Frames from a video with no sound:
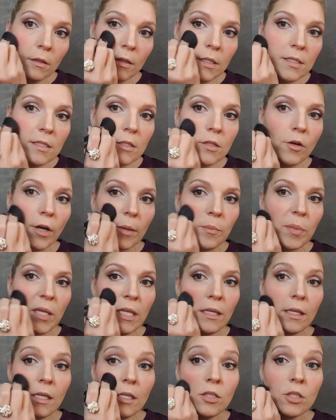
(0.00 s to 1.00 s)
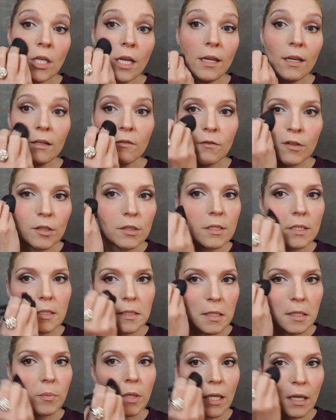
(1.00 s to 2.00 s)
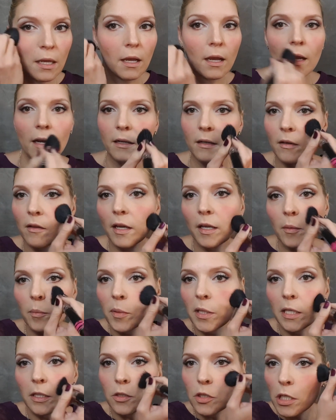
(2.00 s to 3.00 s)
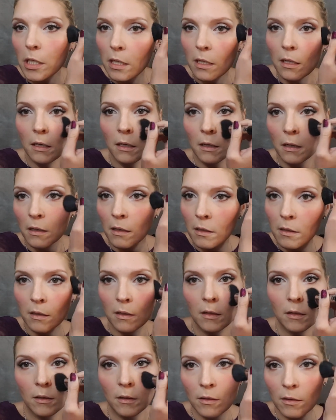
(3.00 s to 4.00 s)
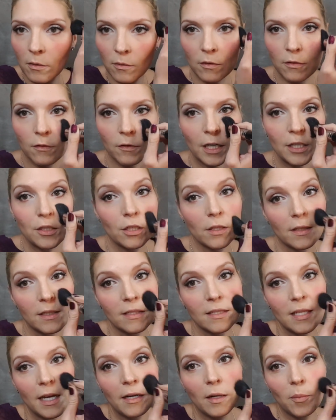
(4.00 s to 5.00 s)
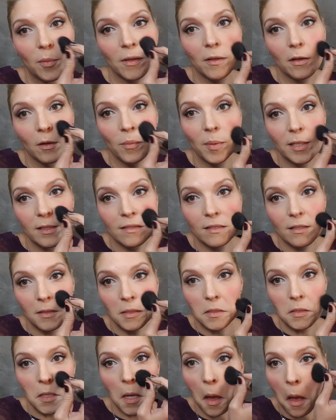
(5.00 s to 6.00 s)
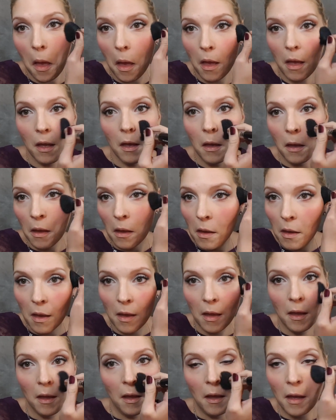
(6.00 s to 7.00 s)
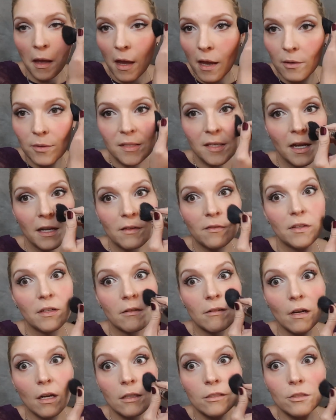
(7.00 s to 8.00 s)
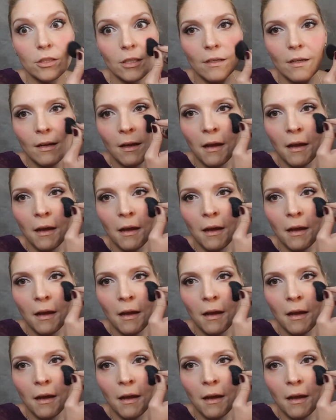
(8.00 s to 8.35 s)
This is a great pinky shade versus it being kind of like peachy. freshen this side up a little bit since I was kind of in a rush.